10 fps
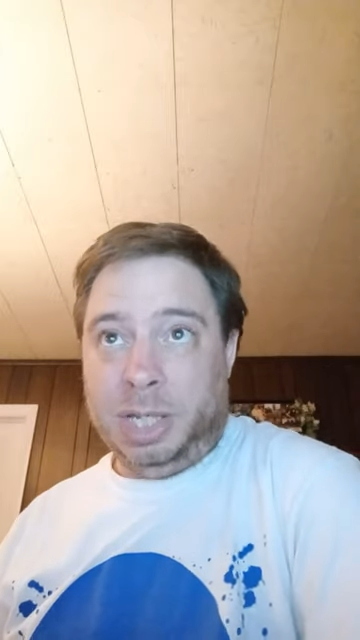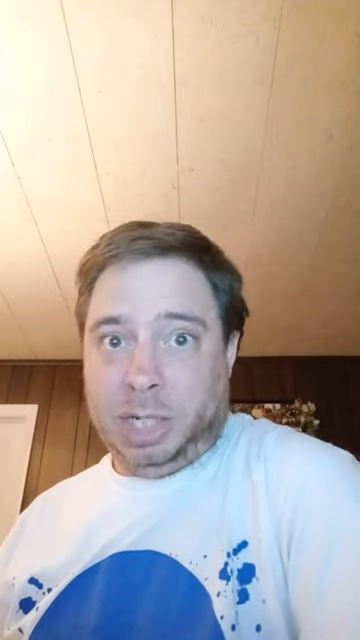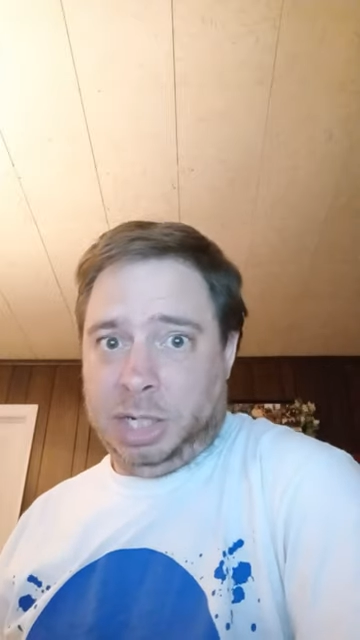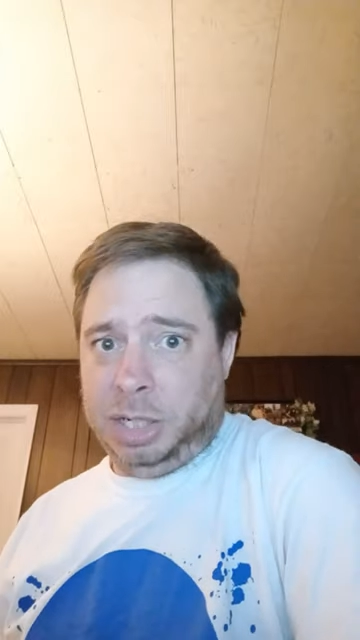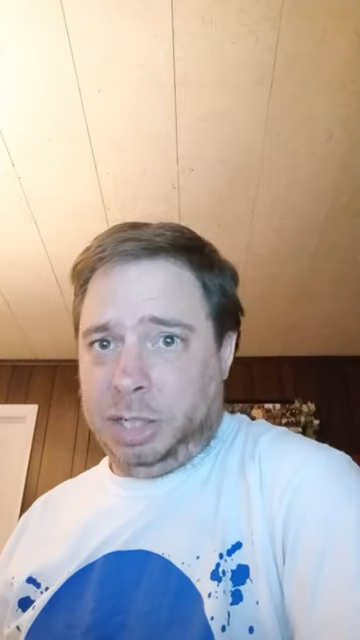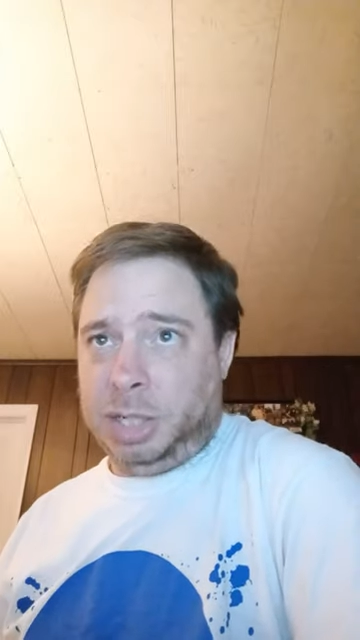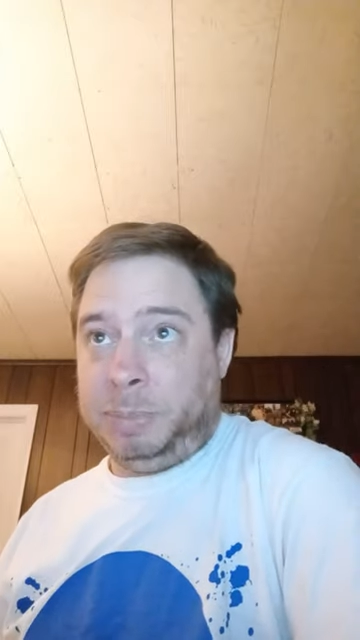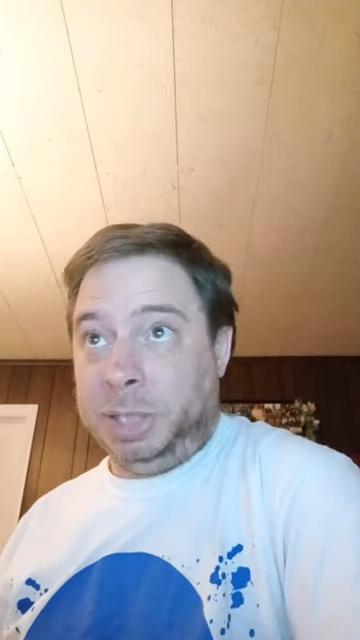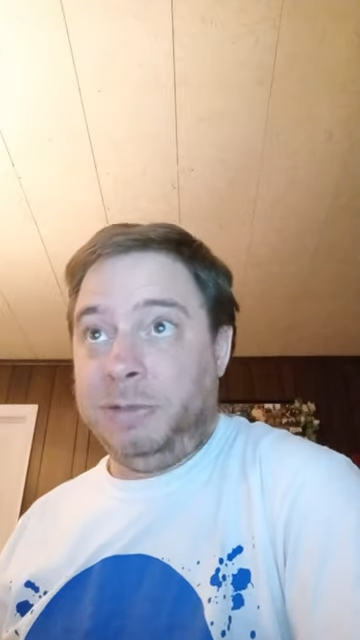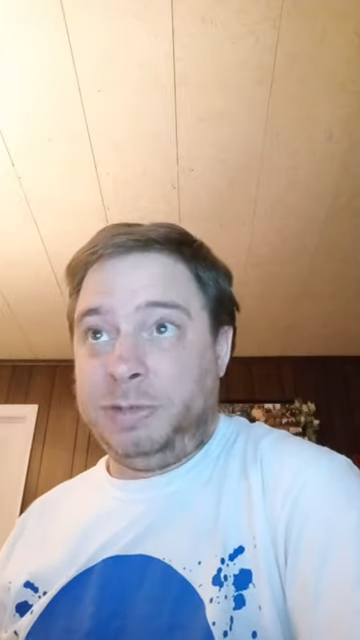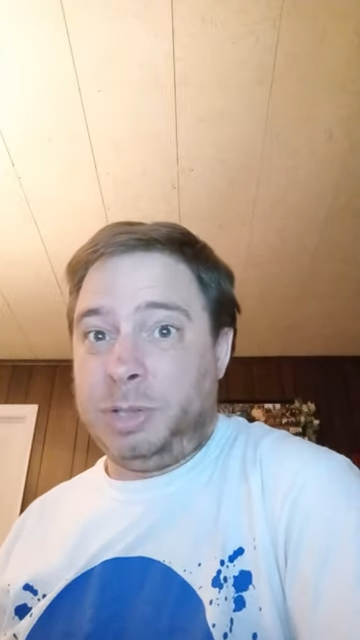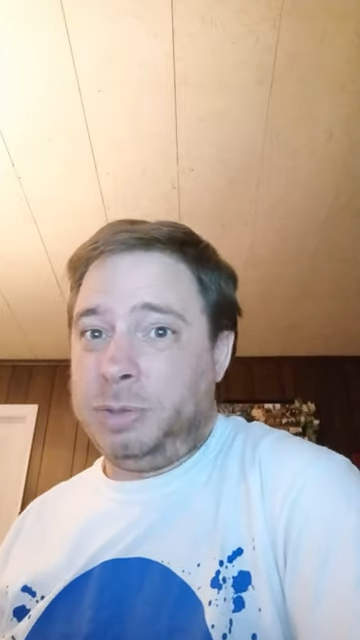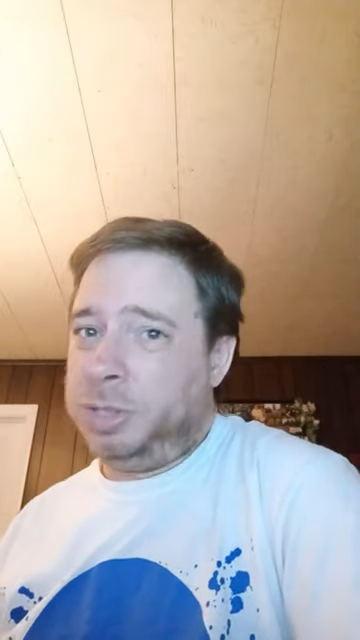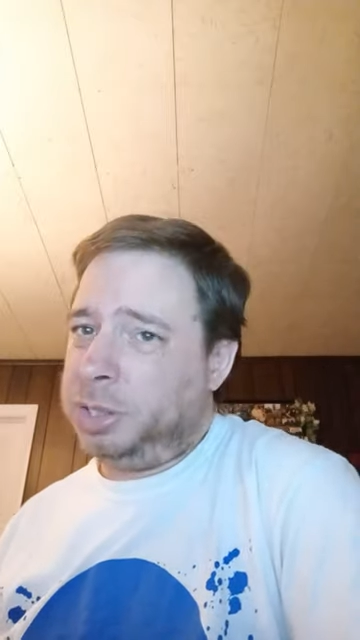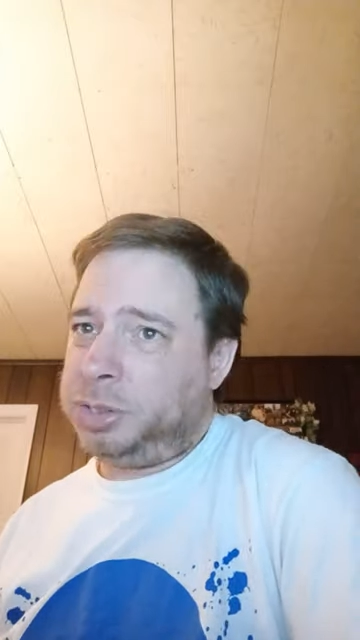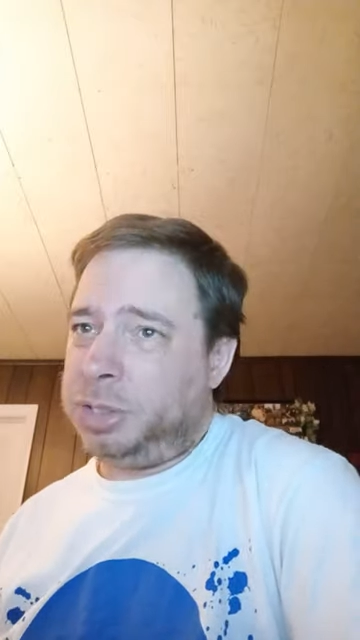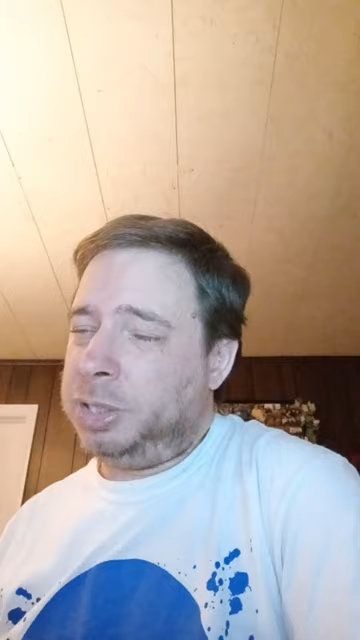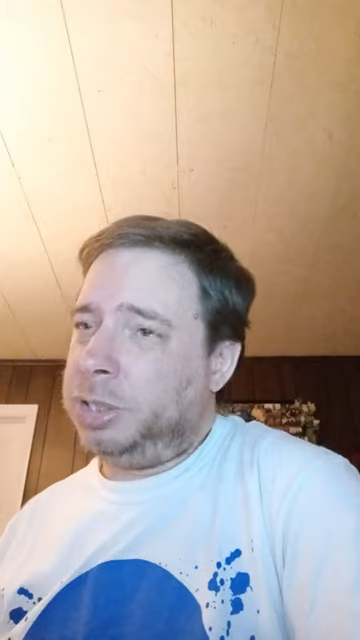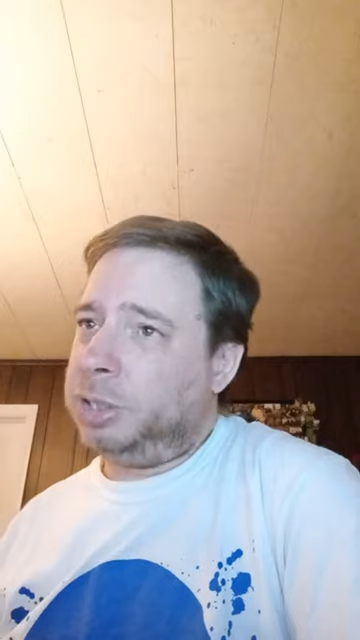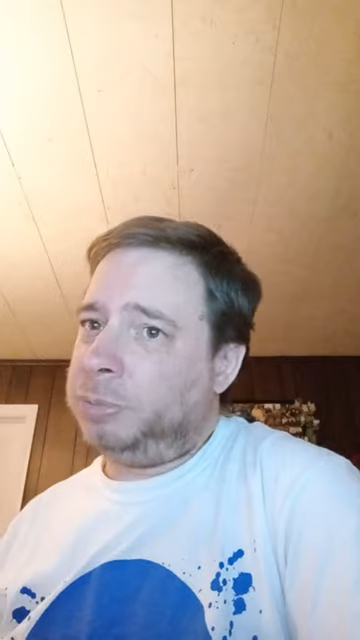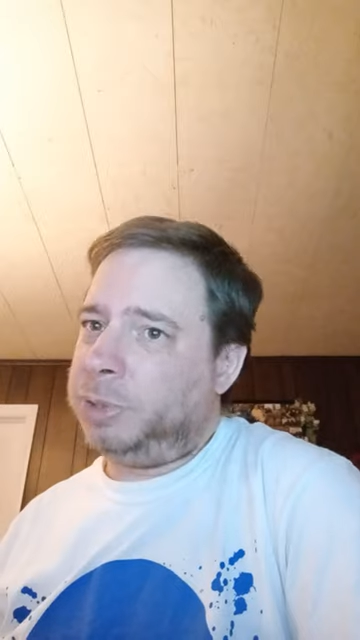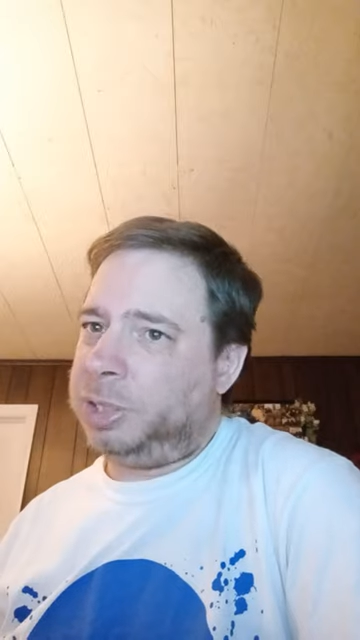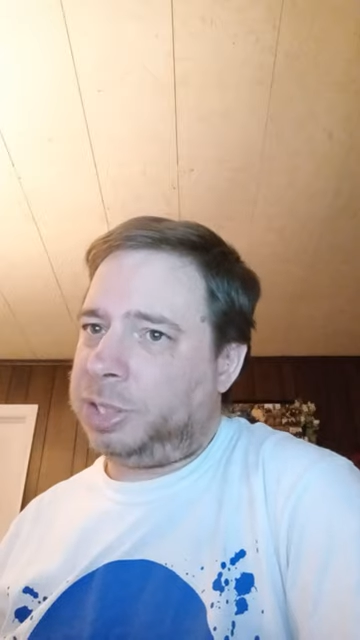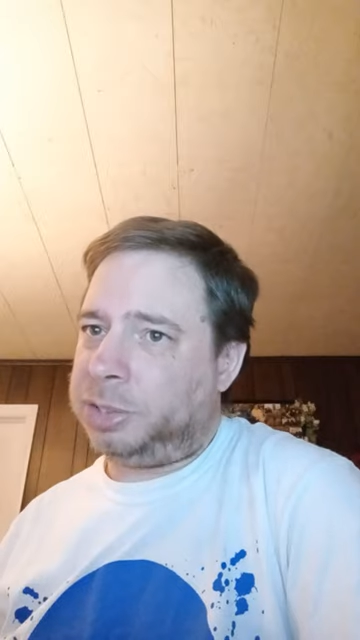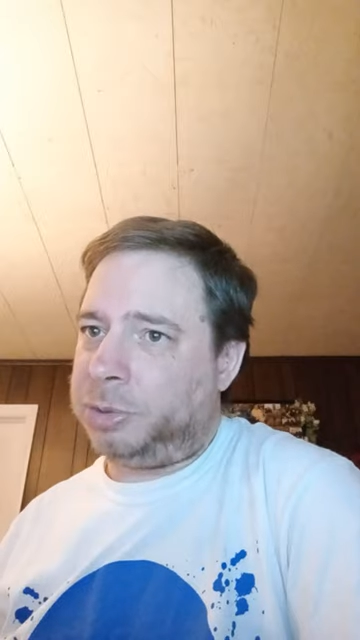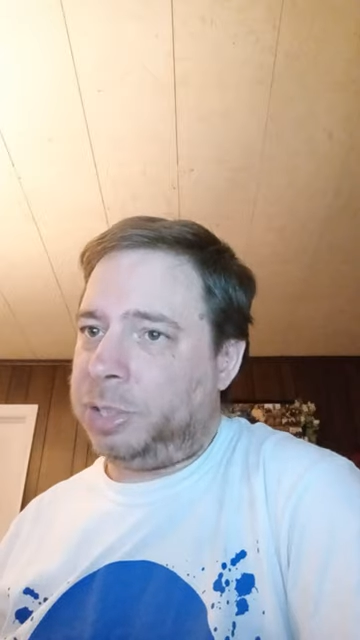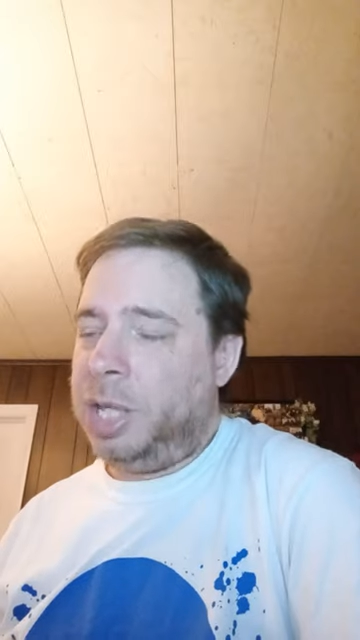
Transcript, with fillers: And I believe this uh, when is that song?